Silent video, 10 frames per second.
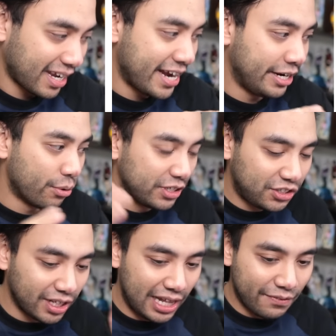And it always
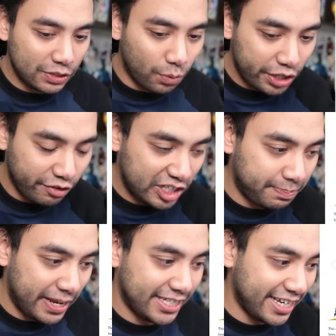delivers what you're
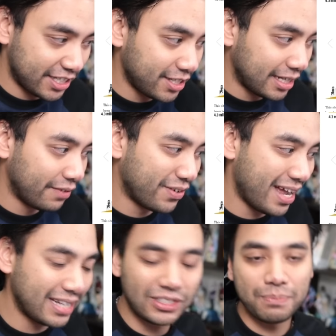expecting it to
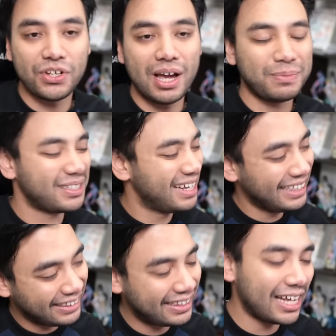deliver. And sometimes,
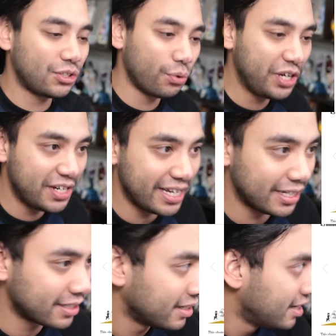that's all you
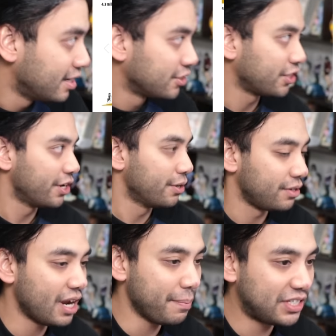need. So,
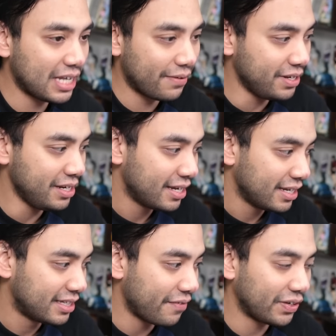No. 7,
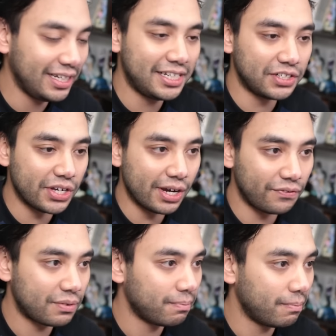definitely deserved.